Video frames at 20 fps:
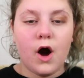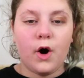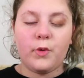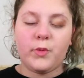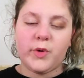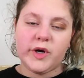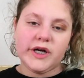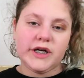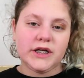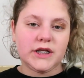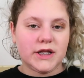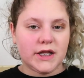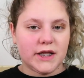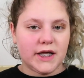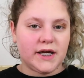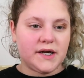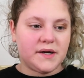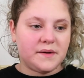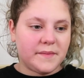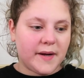A weird
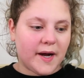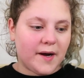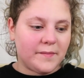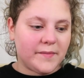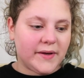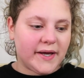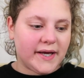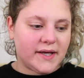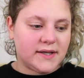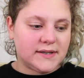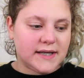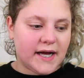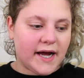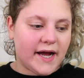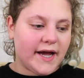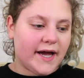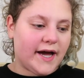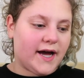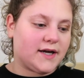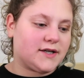thing about me is that
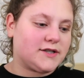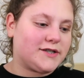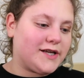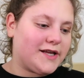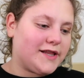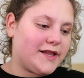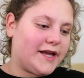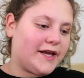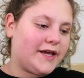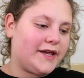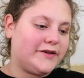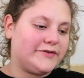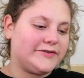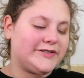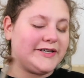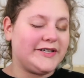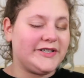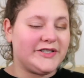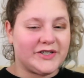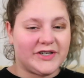I actually like
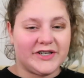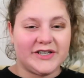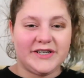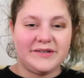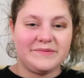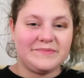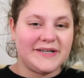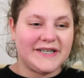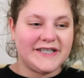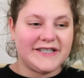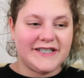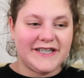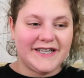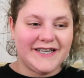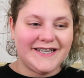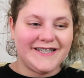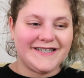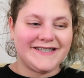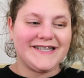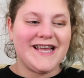using dirty
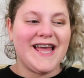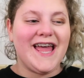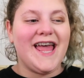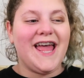brushes